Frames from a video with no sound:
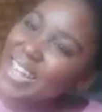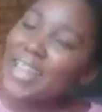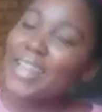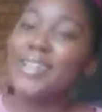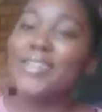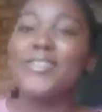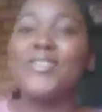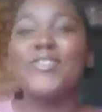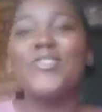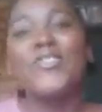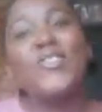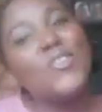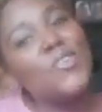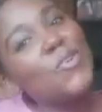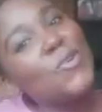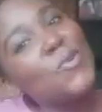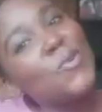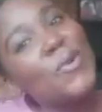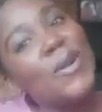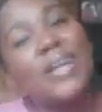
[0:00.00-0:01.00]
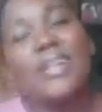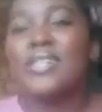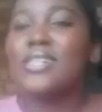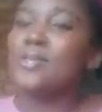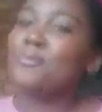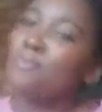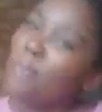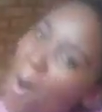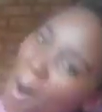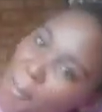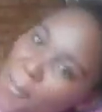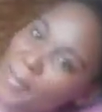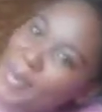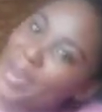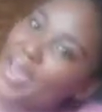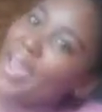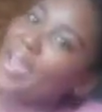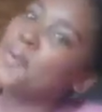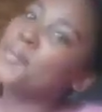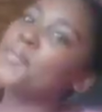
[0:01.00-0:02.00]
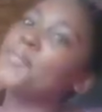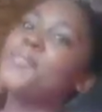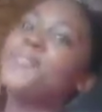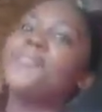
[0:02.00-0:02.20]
It is new, it is popping,